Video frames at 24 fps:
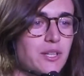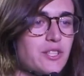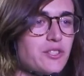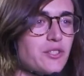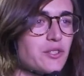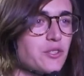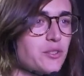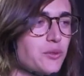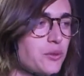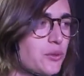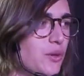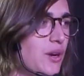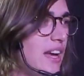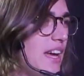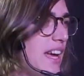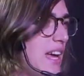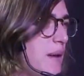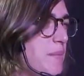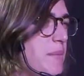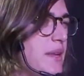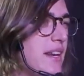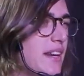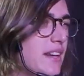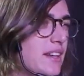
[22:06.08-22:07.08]
what to do,
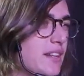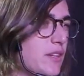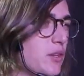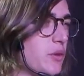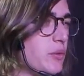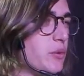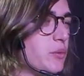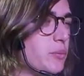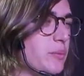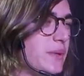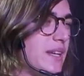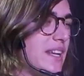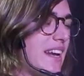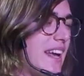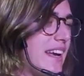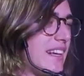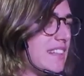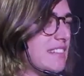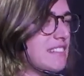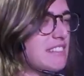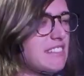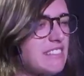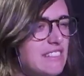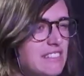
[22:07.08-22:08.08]
immediately you will be
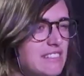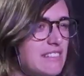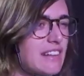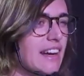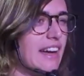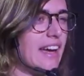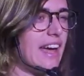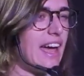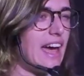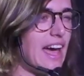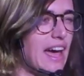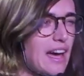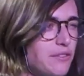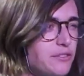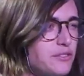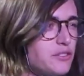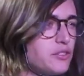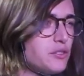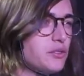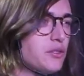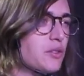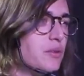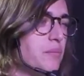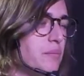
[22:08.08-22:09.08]
like, oh, I have
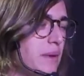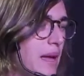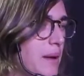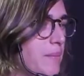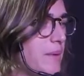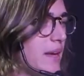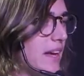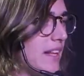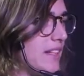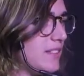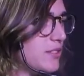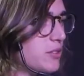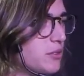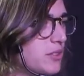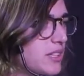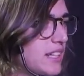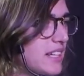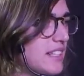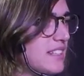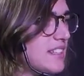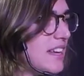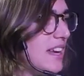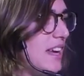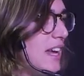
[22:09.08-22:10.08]
to, maybe I'll do
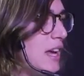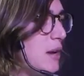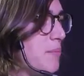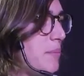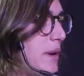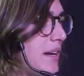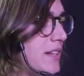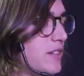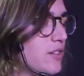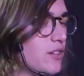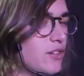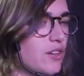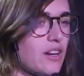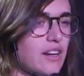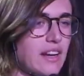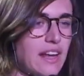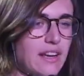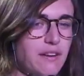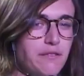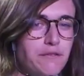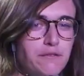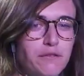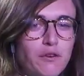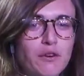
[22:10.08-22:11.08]
it, but you're not
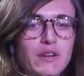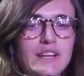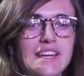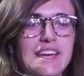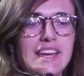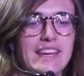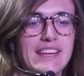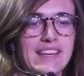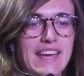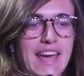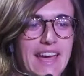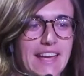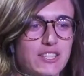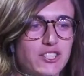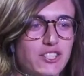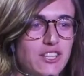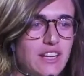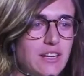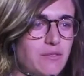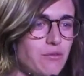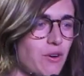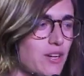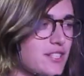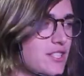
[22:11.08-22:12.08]
like fully
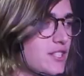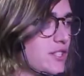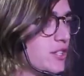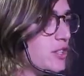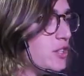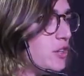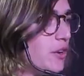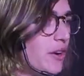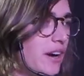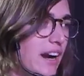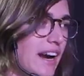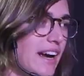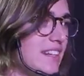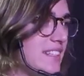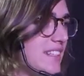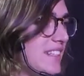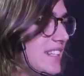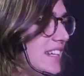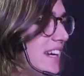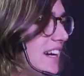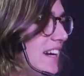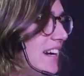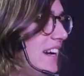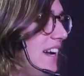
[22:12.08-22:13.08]
engaged. It wasn't your
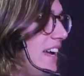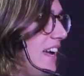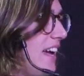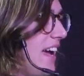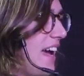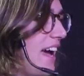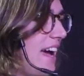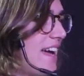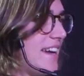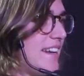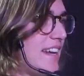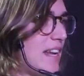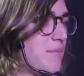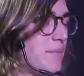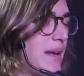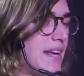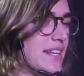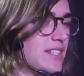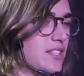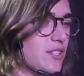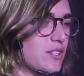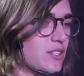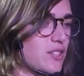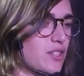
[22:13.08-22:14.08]
idea, and that
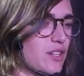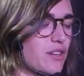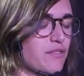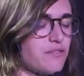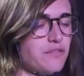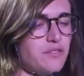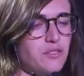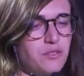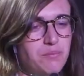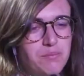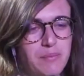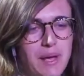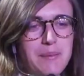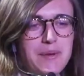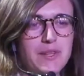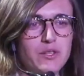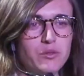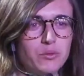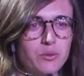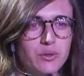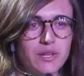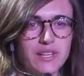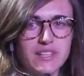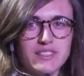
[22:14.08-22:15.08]
makes you sort of maybe
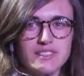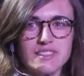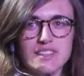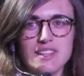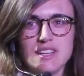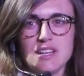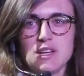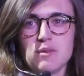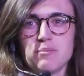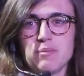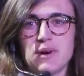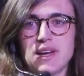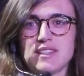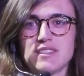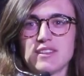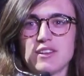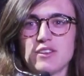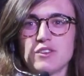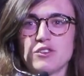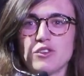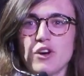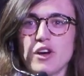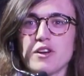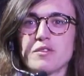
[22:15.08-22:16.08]
do it, but
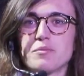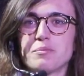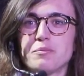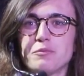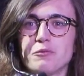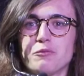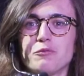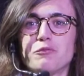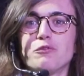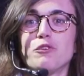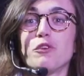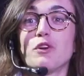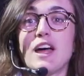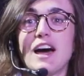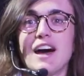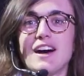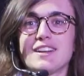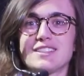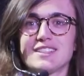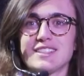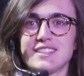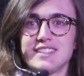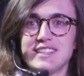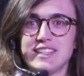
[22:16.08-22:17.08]
not
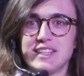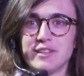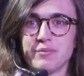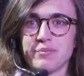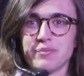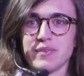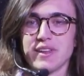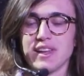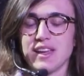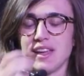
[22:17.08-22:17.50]
full-heartedly.